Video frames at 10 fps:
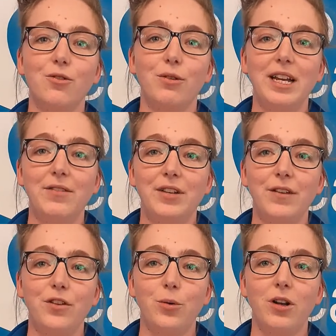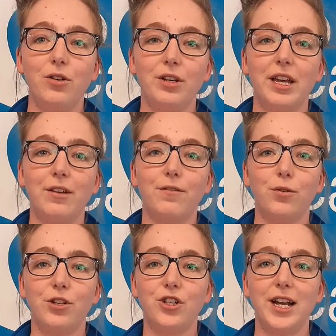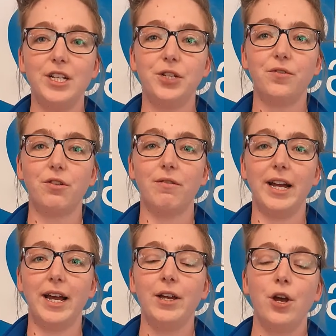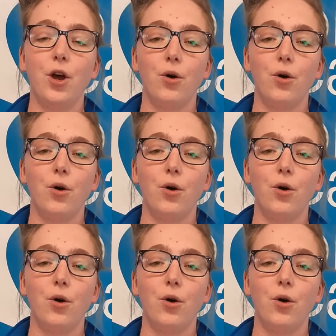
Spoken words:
or even if you are looking for a change of career,